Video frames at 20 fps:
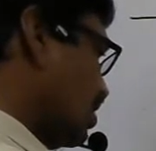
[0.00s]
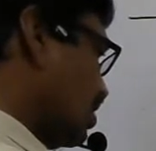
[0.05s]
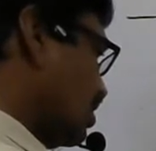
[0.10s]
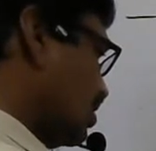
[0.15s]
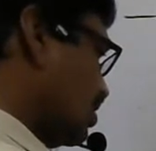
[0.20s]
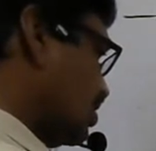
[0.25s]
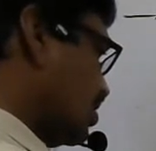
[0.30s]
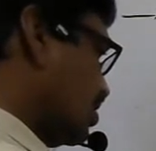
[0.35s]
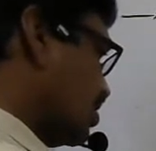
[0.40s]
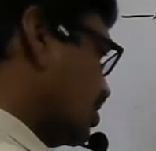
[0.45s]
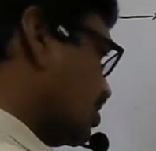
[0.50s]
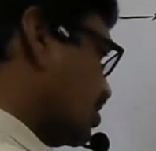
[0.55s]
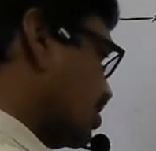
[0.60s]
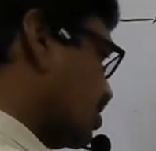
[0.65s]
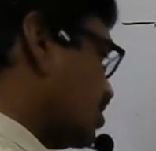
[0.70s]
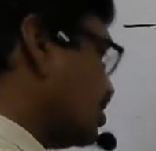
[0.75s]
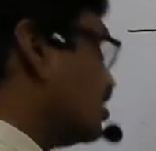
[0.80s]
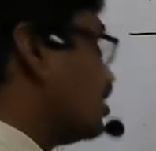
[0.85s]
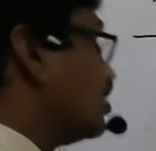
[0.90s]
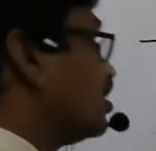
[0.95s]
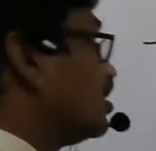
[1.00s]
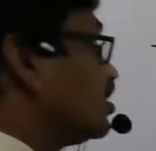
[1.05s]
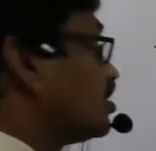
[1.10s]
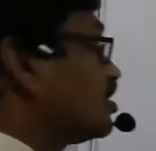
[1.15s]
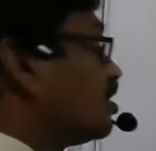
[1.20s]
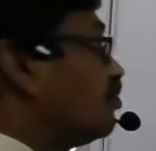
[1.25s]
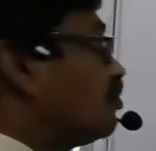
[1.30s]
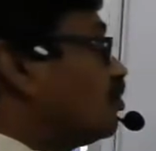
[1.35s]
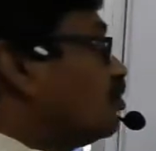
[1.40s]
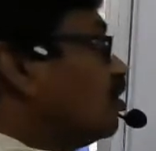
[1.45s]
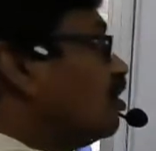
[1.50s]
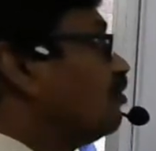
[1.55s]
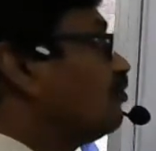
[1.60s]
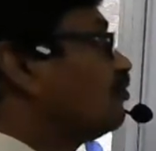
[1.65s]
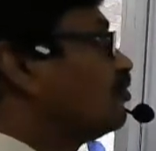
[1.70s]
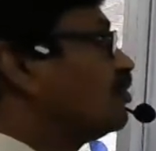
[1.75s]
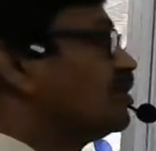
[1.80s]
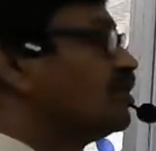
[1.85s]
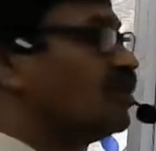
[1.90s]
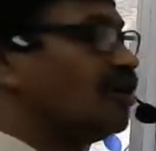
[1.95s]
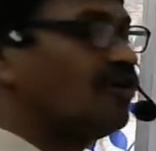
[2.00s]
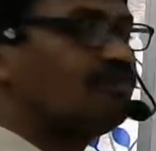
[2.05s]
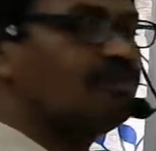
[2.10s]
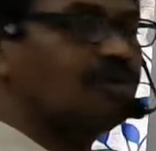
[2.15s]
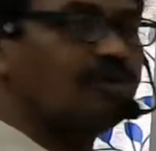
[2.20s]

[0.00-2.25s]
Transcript: This is sub rule of Aubert